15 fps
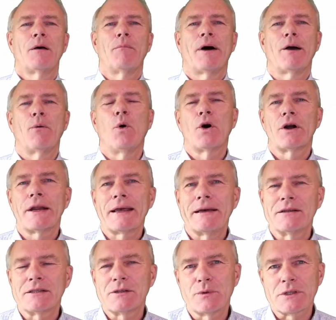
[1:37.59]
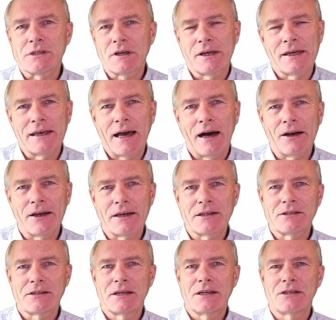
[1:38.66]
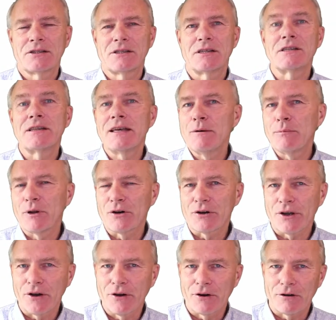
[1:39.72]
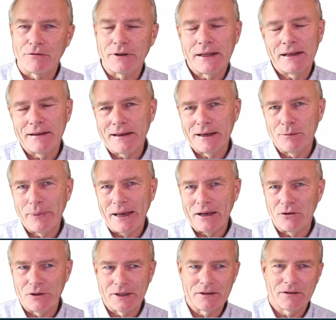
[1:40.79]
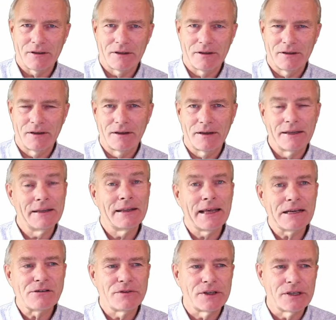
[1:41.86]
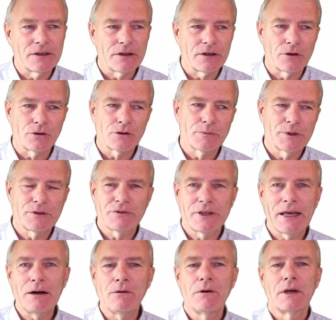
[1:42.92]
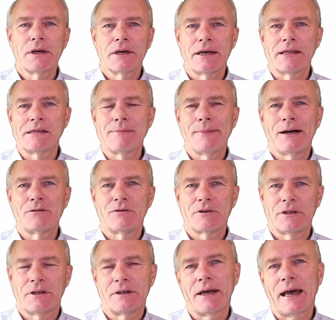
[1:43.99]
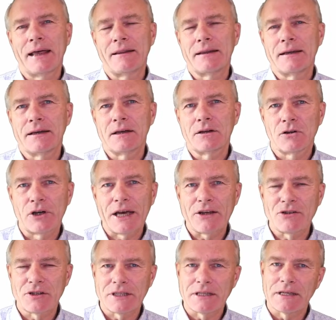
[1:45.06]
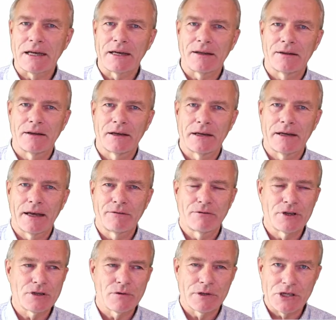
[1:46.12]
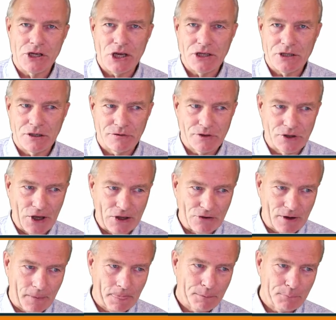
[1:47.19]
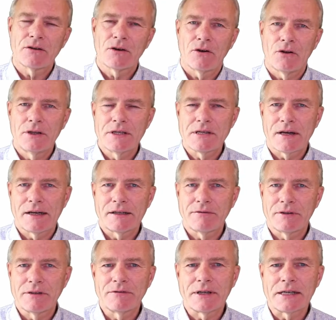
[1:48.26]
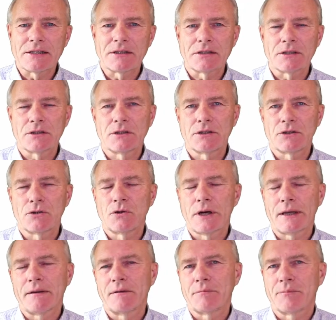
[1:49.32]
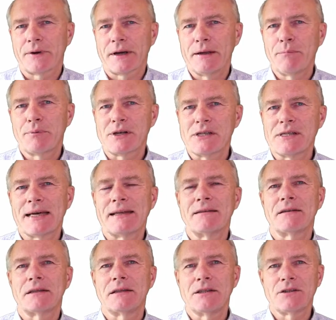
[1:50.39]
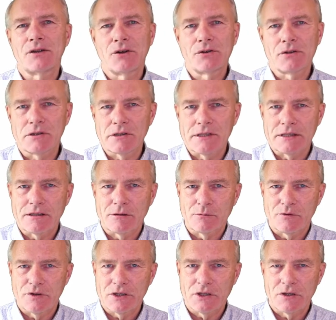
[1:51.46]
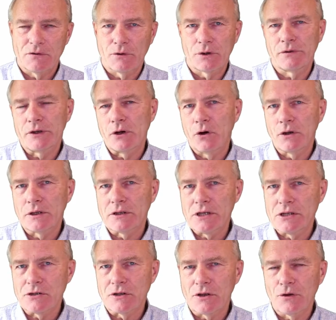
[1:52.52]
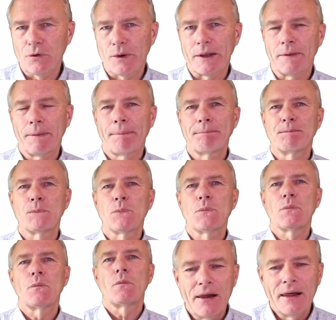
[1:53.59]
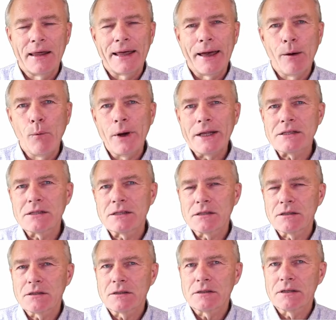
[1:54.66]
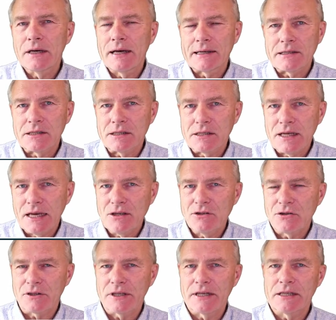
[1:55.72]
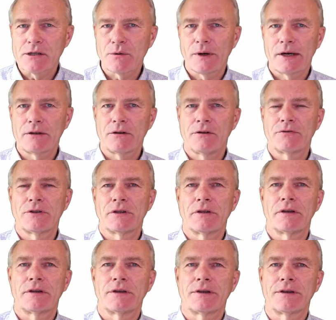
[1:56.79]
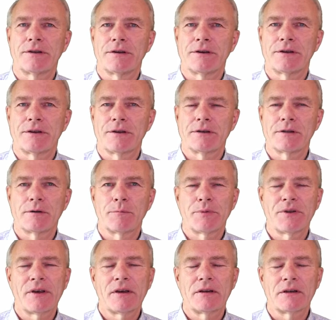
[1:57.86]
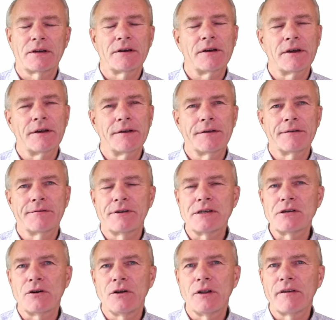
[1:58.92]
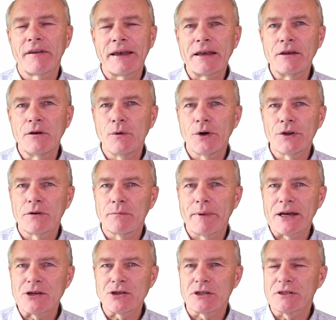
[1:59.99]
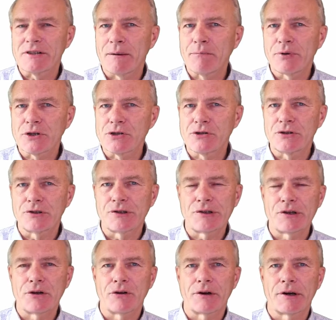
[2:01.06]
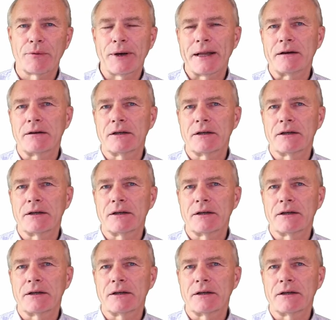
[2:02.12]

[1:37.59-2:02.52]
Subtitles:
My warning is with AI, it's a steep learning curve, and I'll get back on it in the next videos. But for now, it's about handling, collecting, and visualization of the data. All these kind of devices you can represent in these control systems is what we call a digital twin, in which as a sensor, it's quite often the particular physical thing you want to measure, temperature, or whether